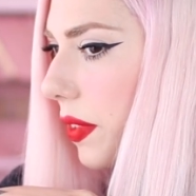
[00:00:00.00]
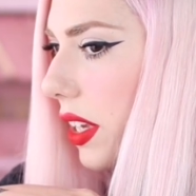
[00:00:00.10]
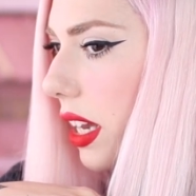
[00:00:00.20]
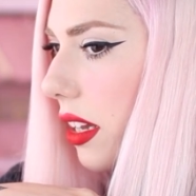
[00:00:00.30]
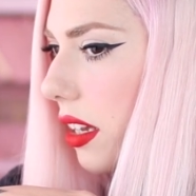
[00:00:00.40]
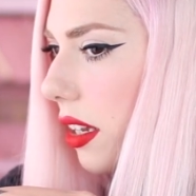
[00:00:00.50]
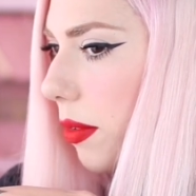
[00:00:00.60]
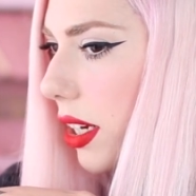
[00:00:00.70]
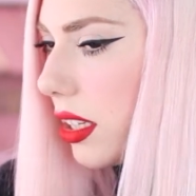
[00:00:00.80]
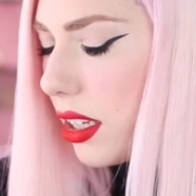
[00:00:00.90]
Yeah, I
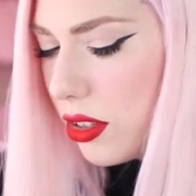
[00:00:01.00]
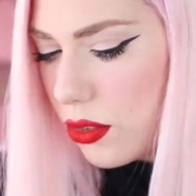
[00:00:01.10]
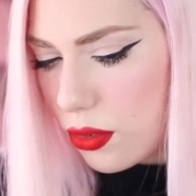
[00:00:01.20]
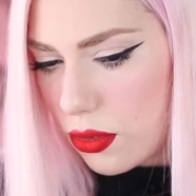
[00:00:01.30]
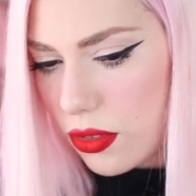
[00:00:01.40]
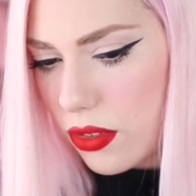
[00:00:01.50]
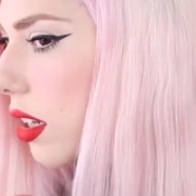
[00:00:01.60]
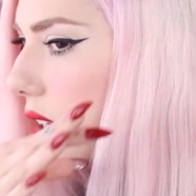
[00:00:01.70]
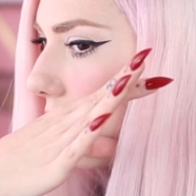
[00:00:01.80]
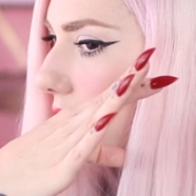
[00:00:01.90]
might need to do
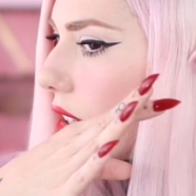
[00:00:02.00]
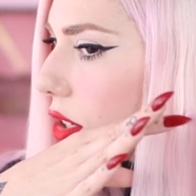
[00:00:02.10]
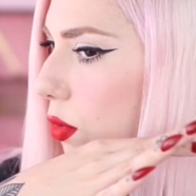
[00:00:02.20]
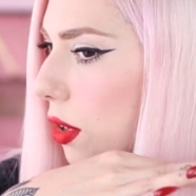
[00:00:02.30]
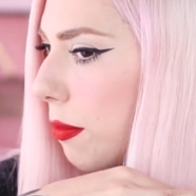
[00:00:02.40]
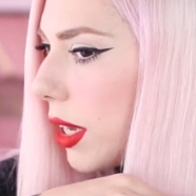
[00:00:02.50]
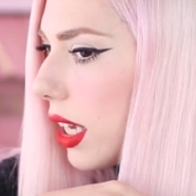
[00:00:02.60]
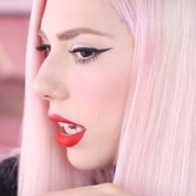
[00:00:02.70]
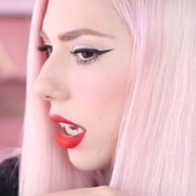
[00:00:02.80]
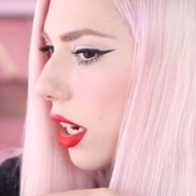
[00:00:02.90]
a little trimming
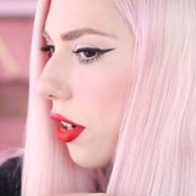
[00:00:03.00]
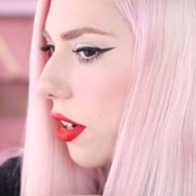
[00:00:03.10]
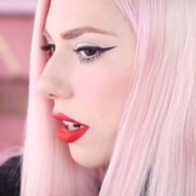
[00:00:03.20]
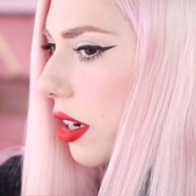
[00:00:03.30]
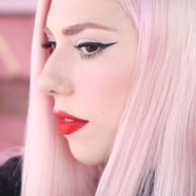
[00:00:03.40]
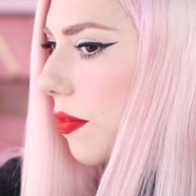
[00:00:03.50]
here.